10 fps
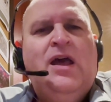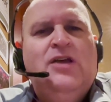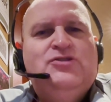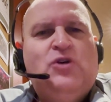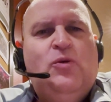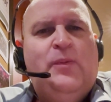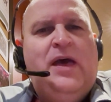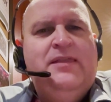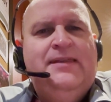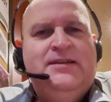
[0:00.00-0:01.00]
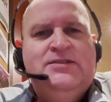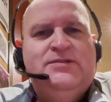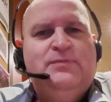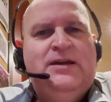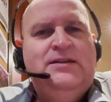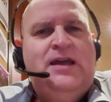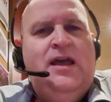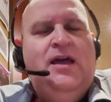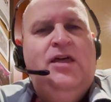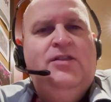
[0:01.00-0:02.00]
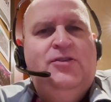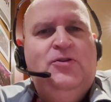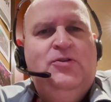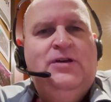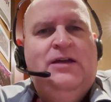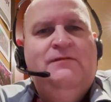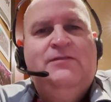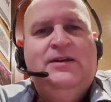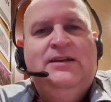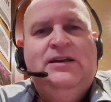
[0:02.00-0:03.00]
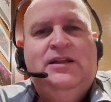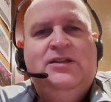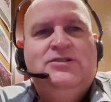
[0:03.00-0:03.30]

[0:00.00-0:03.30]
So, that's my third and final